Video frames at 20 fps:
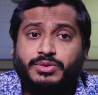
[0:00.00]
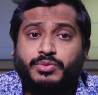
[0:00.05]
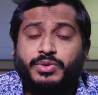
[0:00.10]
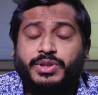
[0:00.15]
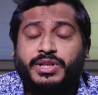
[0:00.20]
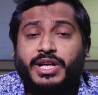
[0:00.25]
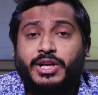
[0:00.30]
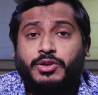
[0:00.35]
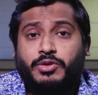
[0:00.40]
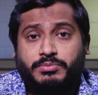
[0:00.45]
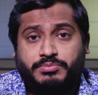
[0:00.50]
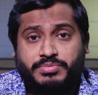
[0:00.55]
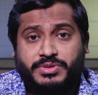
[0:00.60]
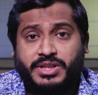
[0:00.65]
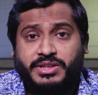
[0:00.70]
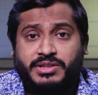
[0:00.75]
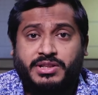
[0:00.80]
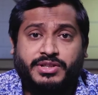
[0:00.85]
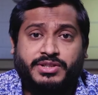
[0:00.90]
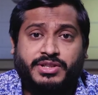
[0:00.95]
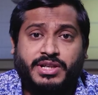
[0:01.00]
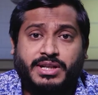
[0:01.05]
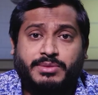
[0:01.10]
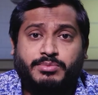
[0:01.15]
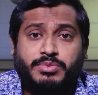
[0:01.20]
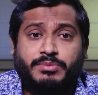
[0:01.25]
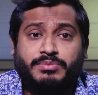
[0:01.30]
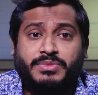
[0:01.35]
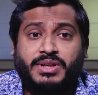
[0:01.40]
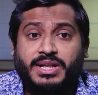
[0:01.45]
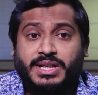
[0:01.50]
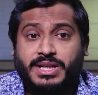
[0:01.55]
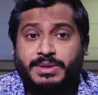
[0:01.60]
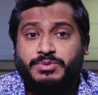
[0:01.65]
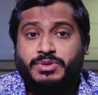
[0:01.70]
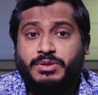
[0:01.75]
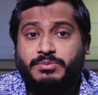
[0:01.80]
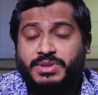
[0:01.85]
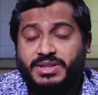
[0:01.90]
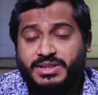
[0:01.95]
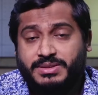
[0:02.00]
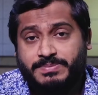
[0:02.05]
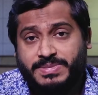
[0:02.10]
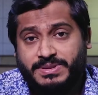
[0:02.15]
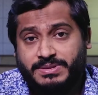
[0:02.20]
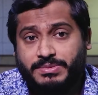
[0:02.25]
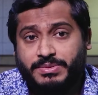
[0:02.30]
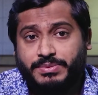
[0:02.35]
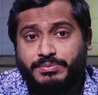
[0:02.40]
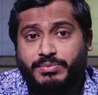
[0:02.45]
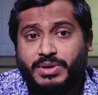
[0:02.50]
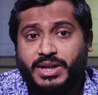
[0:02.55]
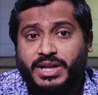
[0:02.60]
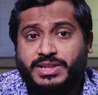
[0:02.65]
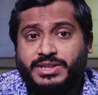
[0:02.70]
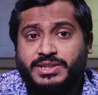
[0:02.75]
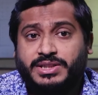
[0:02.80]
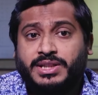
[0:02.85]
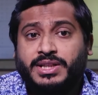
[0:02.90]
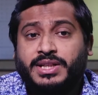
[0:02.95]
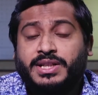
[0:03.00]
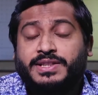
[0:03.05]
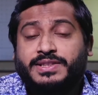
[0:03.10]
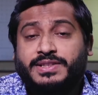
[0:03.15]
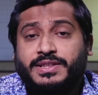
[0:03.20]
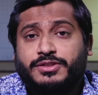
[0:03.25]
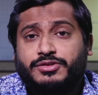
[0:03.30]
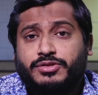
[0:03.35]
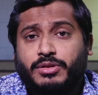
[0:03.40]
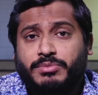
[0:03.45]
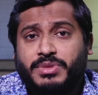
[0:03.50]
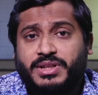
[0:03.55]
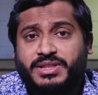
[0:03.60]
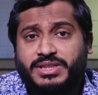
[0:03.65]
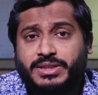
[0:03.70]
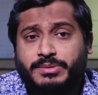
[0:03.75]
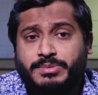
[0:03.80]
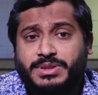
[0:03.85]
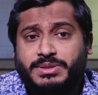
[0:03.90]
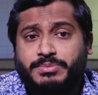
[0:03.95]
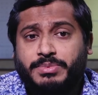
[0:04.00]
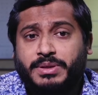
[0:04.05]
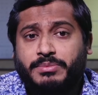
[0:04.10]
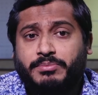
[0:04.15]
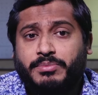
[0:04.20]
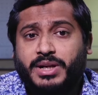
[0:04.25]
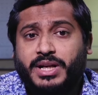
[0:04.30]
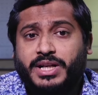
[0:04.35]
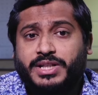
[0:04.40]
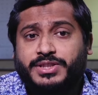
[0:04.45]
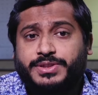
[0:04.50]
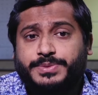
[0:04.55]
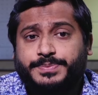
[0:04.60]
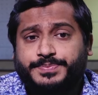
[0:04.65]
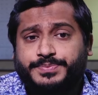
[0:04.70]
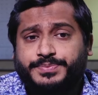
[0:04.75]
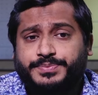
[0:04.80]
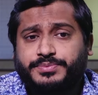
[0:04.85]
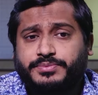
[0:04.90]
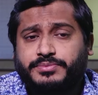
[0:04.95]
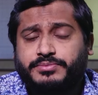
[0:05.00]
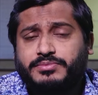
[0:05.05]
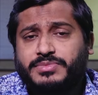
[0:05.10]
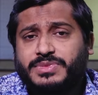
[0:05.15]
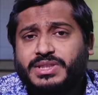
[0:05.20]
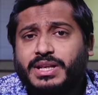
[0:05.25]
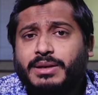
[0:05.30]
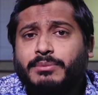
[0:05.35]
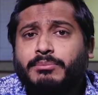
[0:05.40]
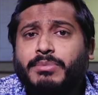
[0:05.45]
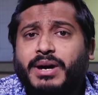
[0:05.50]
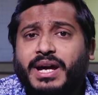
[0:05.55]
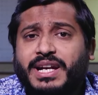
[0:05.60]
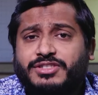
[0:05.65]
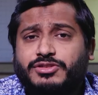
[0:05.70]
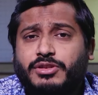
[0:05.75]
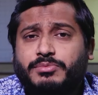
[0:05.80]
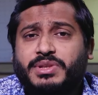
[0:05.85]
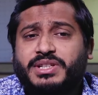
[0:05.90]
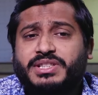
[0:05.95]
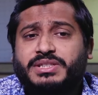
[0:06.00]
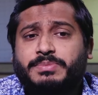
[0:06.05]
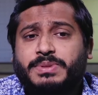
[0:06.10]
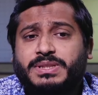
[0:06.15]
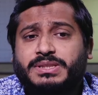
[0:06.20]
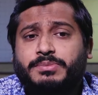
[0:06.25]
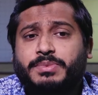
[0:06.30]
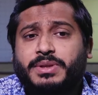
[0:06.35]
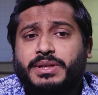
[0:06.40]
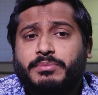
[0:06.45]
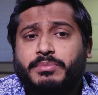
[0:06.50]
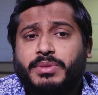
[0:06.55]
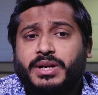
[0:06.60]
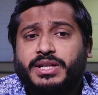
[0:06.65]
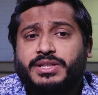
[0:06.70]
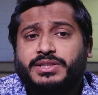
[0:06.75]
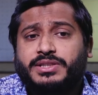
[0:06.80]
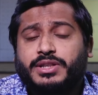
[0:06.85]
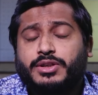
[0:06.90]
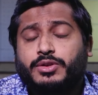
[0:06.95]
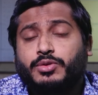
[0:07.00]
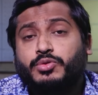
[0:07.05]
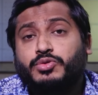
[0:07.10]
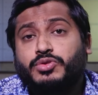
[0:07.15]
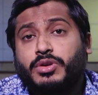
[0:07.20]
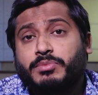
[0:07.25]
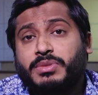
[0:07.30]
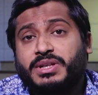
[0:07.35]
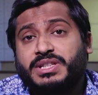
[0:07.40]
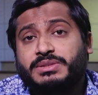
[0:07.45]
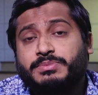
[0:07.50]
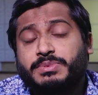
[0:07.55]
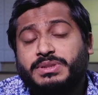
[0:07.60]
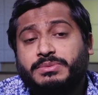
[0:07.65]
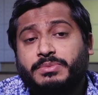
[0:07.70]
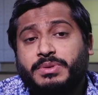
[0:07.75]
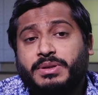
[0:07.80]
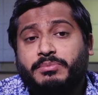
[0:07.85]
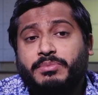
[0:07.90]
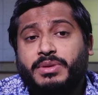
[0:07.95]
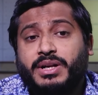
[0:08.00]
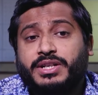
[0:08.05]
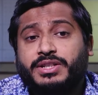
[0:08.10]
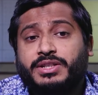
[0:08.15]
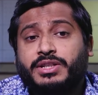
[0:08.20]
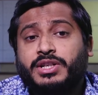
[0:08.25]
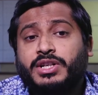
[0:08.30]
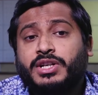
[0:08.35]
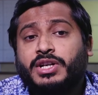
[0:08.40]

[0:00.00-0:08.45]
We can obtain the drug from the leaves of the specific plant, seeds of the specific plant, barks of the specific plant, root of the specific plant,